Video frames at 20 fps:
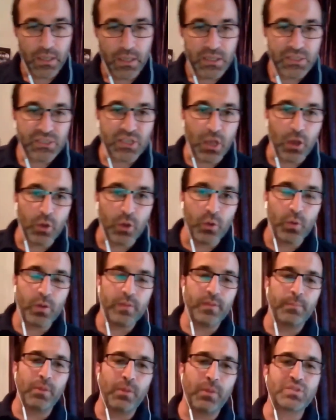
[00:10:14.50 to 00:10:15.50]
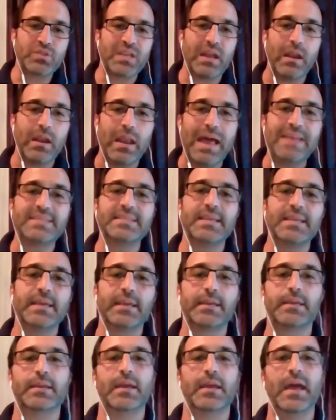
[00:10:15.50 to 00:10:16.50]
So the most
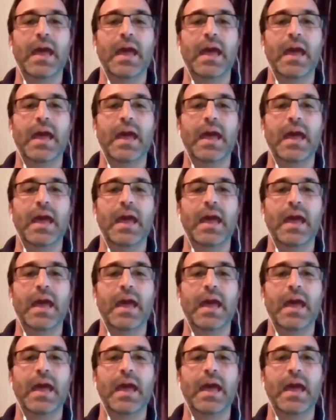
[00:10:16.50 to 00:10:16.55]
classic